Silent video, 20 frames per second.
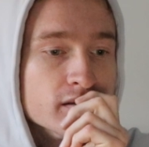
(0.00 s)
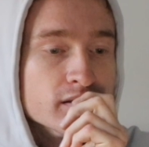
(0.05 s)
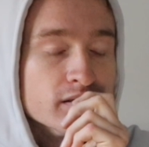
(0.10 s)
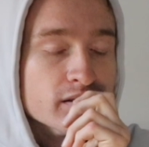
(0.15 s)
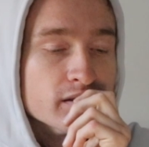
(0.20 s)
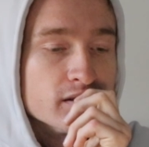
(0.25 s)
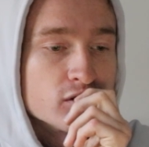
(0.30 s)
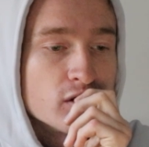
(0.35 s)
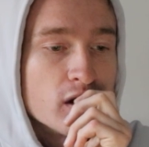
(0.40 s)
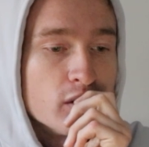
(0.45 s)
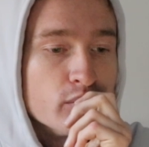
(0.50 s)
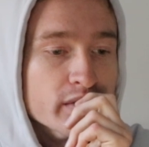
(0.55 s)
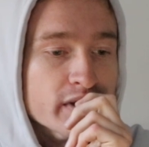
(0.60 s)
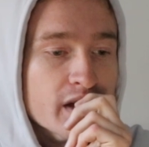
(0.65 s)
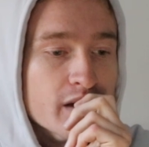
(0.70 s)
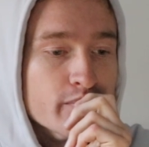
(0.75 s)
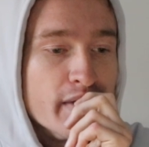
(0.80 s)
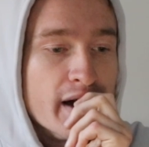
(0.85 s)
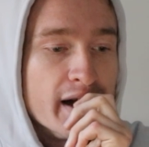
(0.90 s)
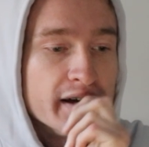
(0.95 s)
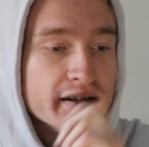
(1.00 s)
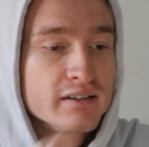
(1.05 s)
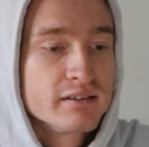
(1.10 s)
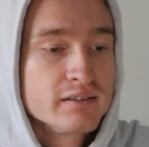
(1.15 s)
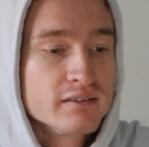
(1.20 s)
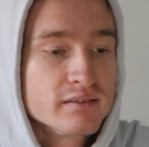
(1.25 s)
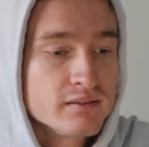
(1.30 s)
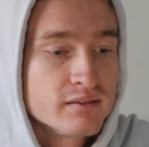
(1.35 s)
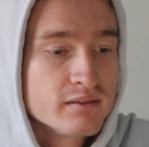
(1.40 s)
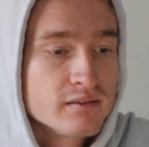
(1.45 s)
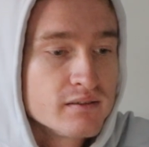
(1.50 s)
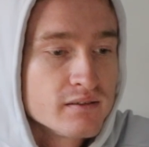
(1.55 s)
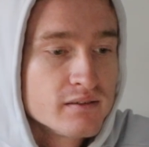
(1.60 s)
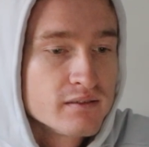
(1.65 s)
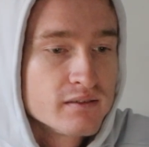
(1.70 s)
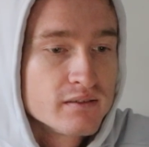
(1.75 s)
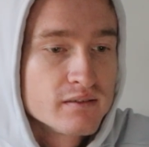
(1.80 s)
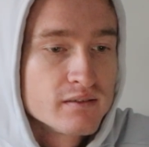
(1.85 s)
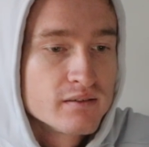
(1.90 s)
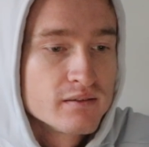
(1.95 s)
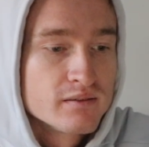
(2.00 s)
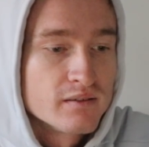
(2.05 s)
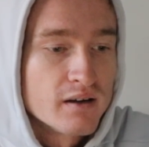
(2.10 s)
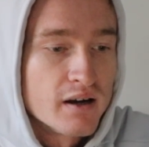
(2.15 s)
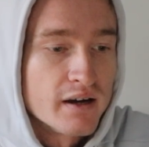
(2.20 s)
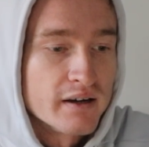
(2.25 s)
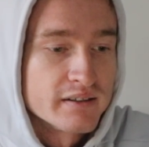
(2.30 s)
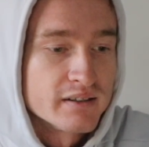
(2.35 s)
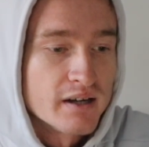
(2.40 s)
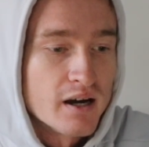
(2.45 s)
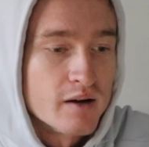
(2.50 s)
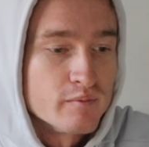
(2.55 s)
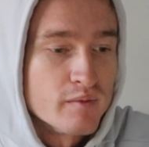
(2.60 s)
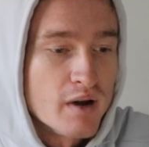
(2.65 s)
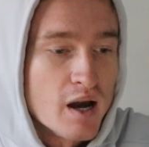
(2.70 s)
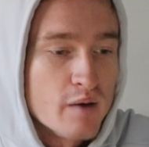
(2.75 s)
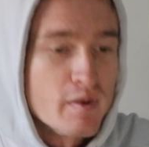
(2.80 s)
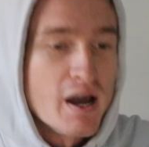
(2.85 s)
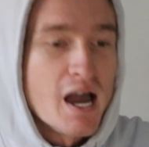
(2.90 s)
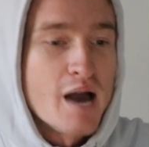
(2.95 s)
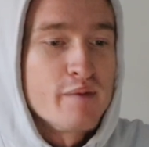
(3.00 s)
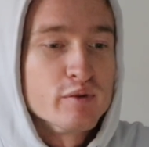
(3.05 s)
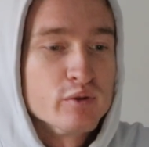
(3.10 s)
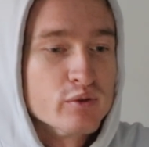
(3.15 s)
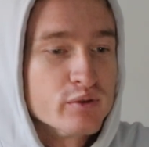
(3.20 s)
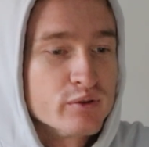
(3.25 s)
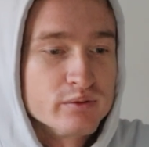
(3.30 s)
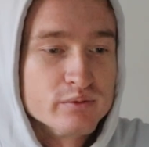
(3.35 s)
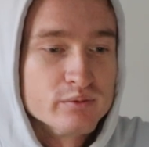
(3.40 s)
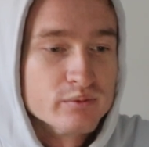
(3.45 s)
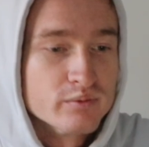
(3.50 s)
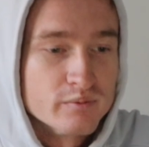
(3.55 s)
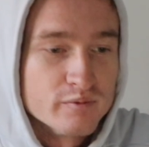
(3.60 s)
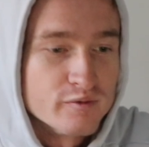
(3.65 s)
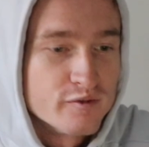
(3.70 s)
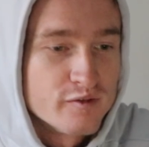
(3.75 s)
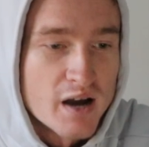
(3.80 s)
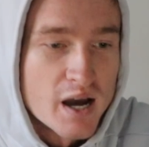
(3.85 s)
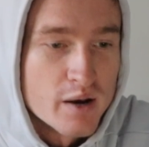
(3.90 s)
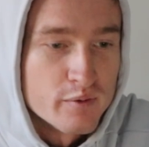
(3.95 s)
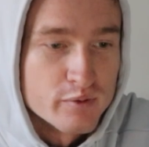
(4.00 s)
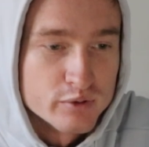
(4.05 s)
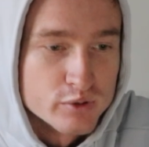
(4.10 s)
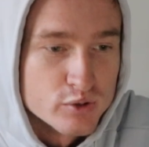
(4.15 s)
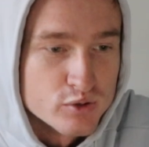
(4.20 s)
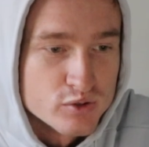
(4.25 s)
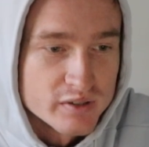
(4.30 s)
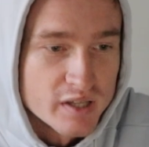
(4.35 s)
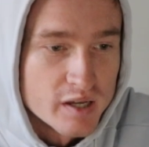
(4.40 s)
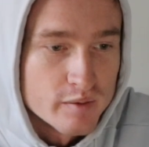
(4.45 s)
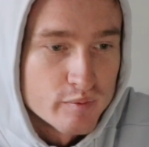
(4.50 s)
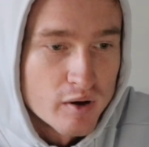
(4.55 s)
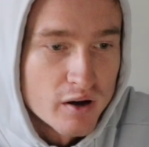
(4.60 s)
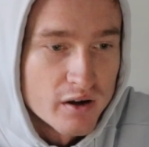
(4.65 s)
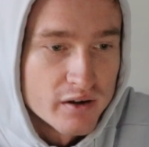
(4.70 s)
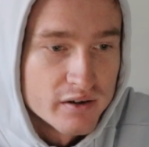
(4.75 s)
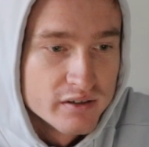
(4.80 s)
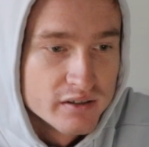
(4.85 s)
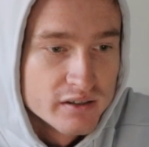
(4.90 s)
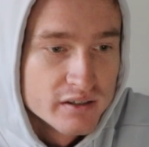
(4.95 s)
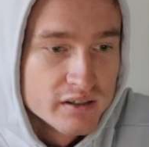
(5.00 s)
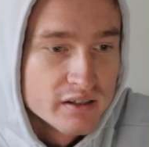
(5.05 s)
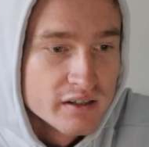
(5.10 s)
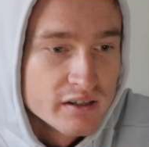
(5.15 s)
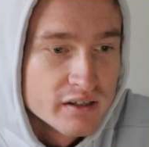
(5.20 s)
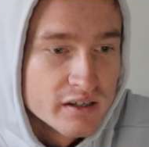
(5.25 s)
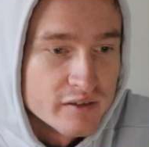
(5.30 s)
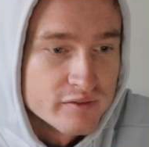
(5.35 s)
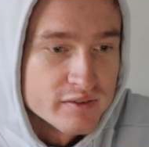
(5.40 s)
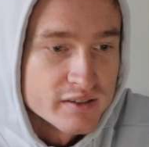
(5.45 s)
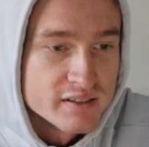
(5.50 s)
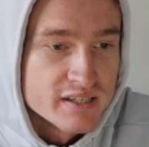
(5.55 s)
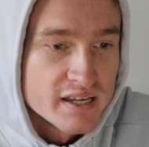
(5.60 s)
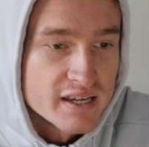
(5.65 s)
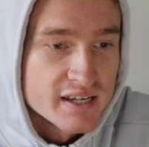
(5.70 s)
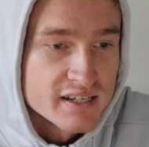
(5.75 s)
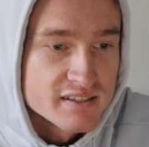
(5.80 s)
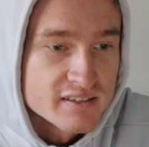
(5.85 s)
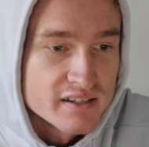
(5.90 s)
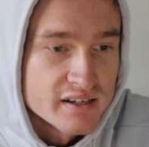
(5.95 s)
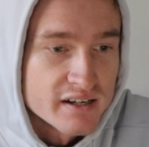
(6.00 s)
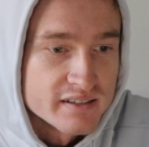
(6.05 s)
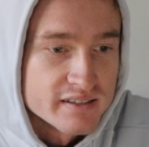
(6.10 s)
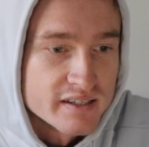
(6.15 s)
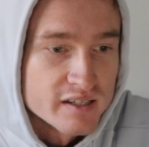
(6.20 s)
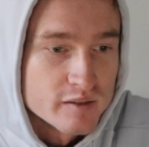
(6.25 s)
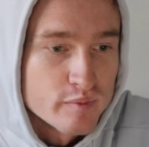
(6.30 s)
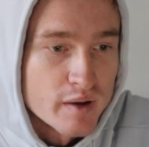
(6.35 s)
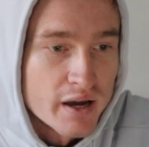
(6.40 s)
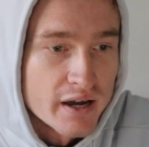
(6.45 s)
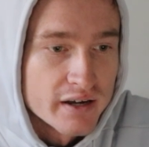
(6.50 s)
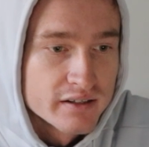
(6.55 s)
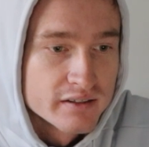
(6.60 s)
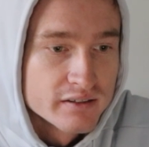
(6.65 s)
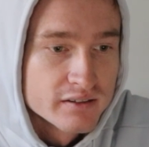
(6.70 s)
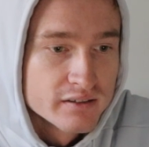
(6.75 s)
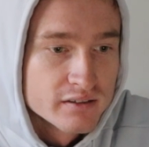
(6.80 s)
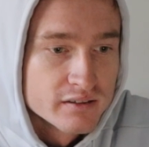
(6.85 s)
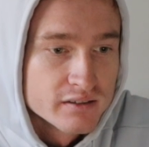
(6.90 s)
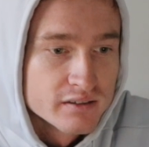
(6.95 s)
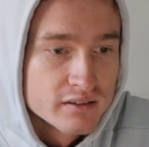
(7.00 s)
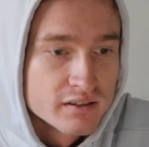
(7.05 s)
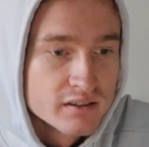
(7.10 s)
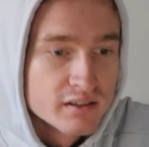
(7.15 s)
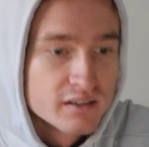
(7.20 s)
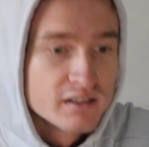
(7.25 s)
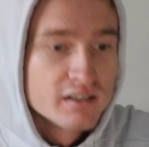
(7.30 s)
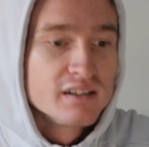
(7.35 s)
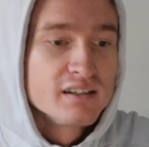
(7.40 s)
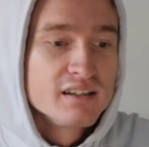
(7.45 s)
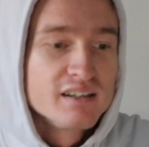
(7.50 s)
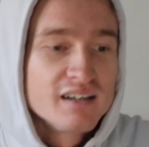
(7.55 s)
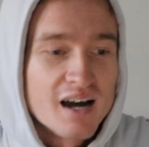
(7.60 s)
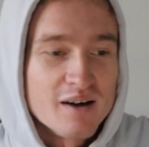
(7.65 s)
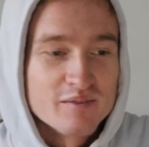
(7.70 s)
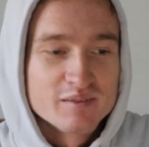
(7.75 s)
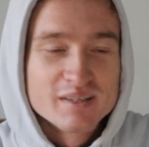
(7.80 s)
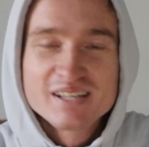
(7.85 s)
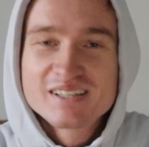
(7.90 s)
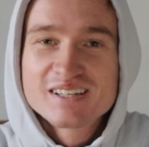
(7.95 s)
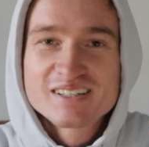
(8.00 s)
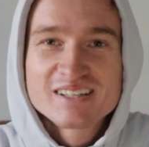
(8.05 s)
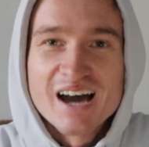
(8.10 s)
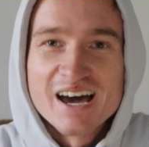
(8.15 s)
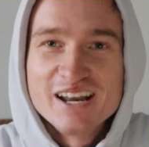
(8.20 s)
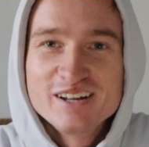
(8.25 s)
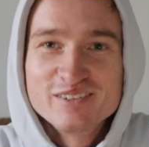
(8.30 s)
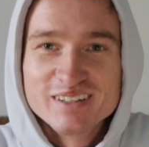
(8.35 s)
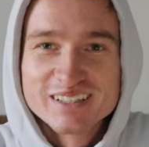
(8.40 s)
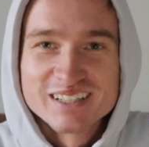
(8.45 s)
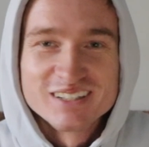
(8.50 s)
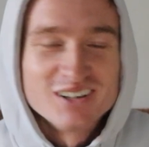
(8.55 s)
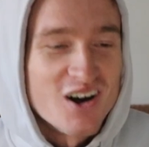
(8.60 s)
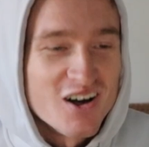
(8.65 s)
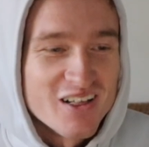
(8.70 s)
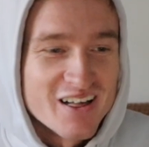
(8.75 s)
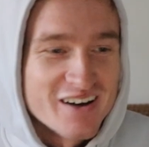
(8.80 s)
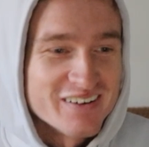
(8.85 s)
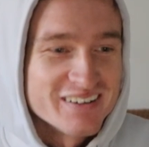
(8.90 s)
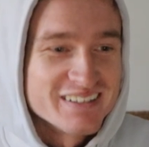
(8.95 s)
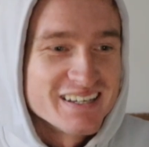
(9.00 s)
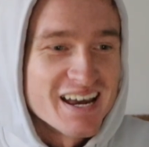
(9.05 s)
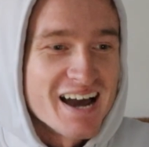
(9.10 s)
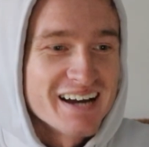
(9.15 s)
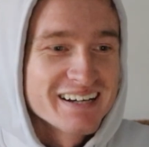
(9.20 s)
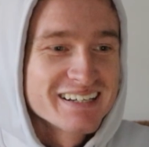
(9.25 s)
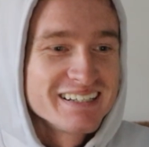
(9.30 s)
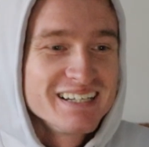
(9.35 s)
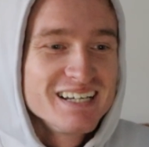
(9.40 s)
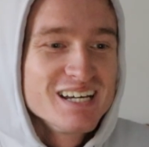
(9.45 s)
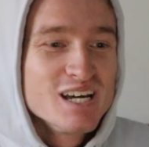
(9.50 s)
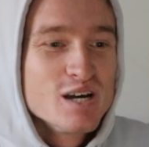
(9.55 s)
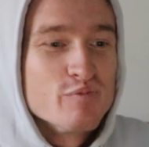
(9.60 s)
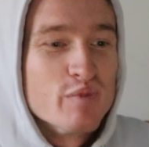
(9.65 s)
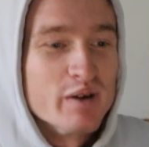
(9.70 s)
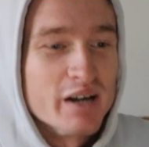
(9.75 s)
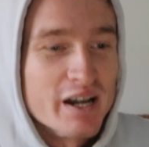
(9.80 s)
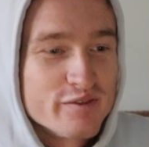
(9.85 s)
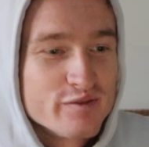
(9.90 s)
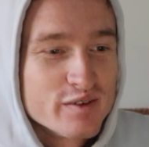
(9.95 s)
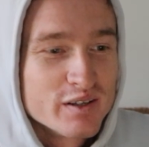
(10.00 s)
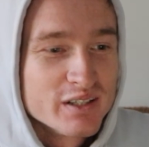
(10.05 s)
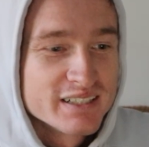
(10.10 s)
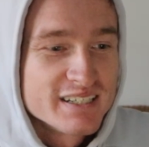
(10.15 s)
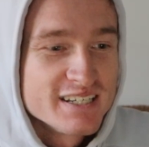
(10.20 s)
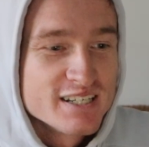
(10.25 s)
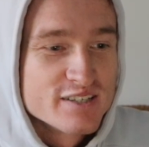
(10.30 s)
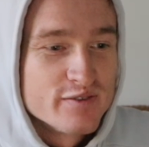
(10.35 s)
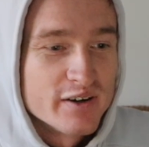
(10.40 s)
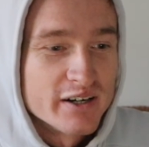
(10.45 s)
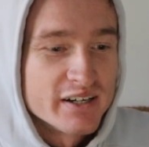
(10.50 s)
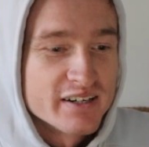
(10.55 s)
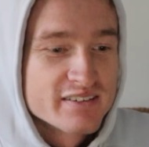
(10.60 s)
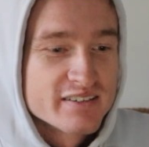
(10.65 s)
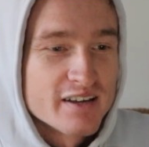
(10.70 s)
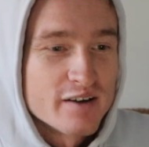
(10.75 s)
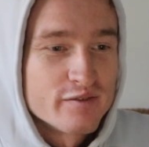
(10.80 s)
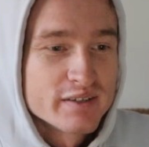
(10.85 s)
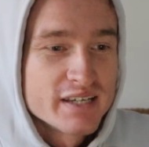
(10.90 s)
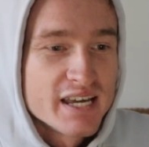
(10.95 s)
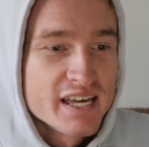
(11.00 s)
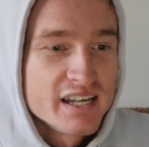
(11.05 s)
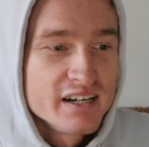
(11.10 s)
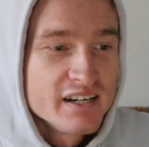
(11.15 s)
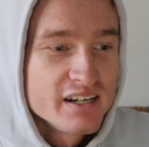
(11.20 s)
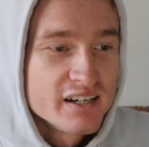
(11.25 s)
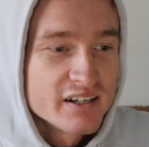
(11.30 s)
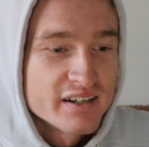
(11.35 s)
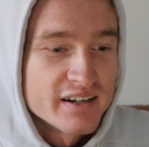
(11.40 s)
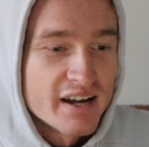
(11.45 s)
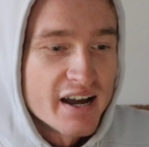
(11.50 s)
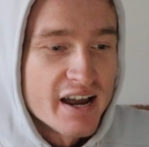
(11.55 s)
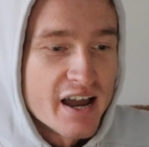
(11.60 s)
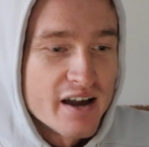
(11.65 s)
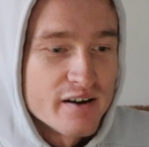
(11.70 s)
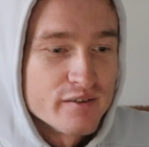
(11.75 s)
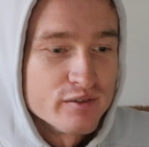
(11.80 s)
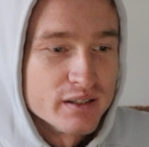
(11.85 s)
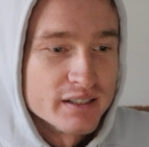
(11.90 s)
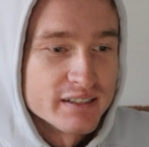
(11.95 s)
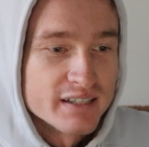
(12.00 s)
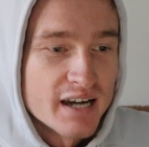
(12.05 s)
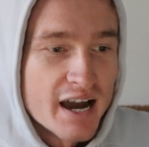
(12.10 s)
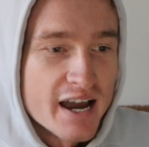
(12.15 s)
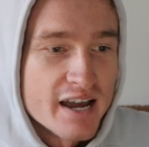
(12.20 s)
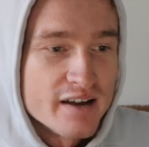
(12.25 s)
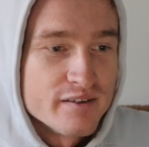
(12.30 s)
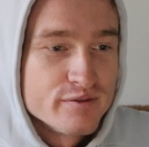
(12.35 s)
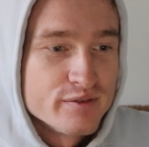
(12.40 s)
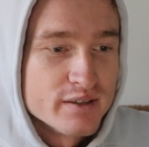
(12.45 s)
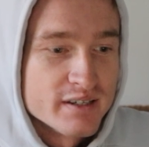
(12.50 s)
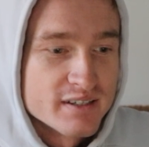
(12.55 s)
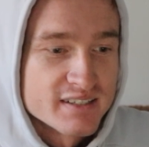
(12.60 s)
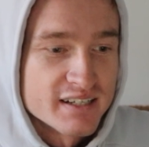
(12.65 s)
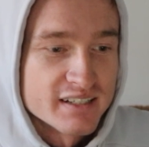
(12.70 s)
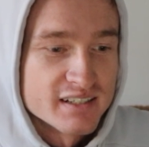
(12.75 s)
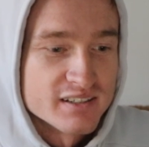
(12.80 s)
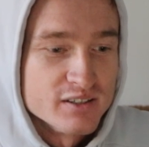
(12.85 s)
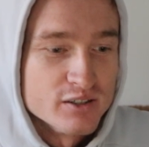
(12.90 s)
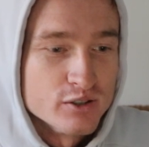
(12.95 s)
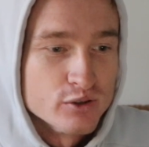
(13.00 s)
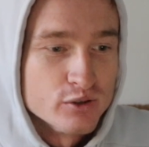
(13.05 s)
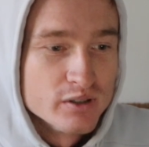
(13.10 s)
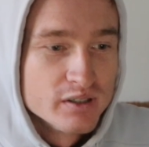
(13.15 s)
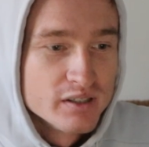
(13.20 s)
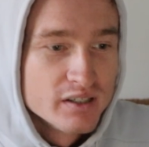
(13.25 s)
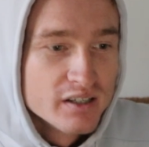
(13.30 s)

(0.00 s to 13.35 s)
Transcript: let's try and win that back. I'm fine with losing that pawn. If he takes, then I take back. I guess it's kind of like an all-out attack, but I feel like he's very suffocated here, and I have things I can do.